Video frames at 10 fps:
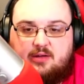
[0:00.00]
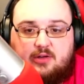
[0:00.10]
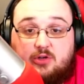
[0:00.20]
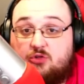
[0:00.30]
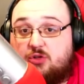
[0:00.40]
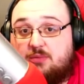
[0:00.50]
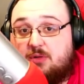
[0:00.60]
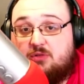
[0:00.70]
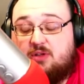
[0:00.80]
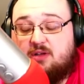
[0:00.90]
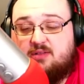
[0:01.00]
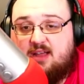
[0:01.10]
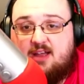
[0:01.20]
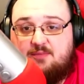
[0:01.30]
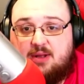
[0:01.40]
Usually most guilds
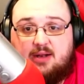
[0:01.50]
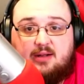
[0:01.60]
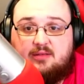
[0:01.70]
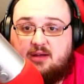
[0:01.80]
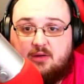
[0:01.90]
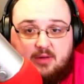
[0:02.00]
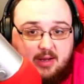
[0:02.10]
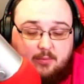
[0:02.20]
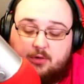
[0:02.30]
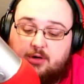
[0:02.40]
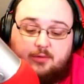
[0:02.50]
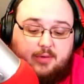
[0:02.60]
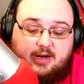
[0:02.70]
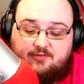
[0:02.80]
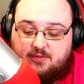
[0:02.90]
I've been in, it's like, okay, we're going to
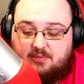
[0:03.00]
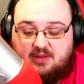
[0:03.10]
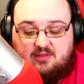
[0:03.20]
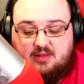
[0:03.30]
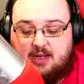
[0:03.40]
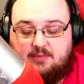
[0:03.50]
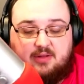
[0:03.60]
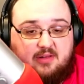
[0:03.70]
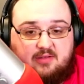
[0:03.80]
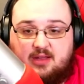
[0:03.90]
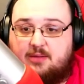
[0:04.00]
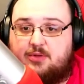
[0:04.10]
raid from this time to this time.